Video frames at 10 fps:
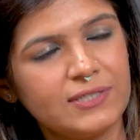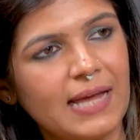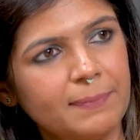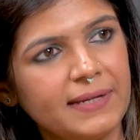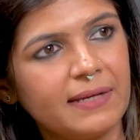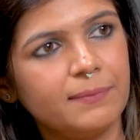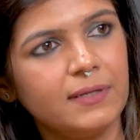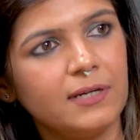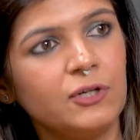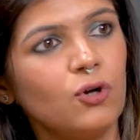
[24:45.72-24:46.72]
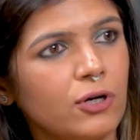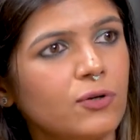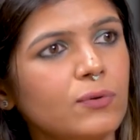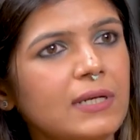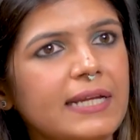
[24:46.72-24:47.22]
is applicable not
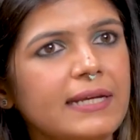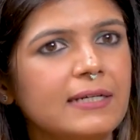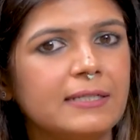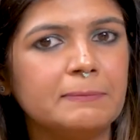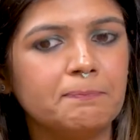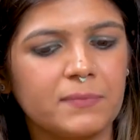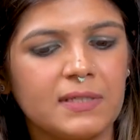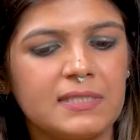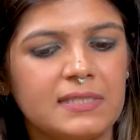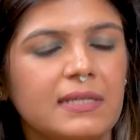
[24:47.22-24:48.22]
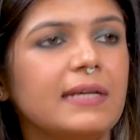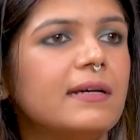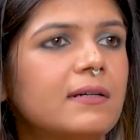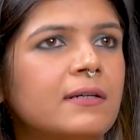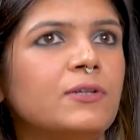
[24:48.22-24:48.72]
only
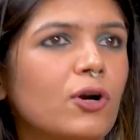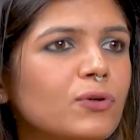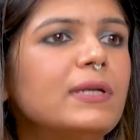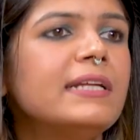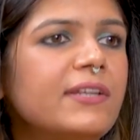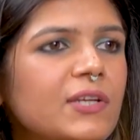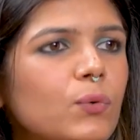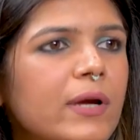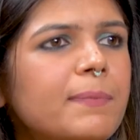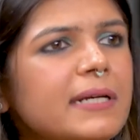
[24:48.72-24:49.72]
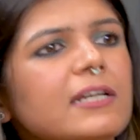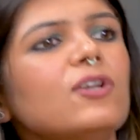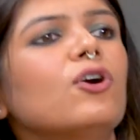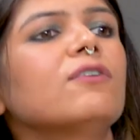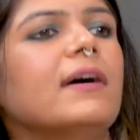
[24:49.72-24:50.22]
in the UAE but in a
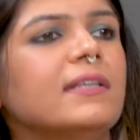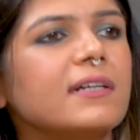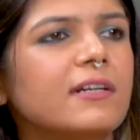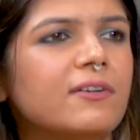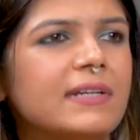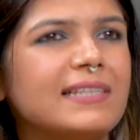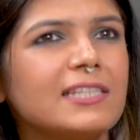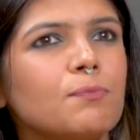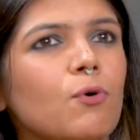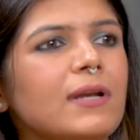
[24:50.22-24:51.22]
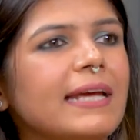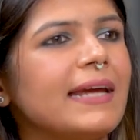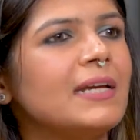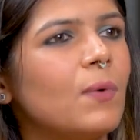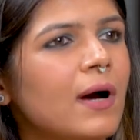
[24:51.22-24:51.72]
lot of other countries. That's more like
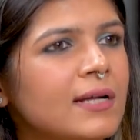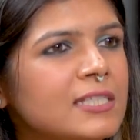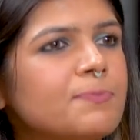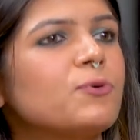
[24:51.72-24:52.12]
advanced,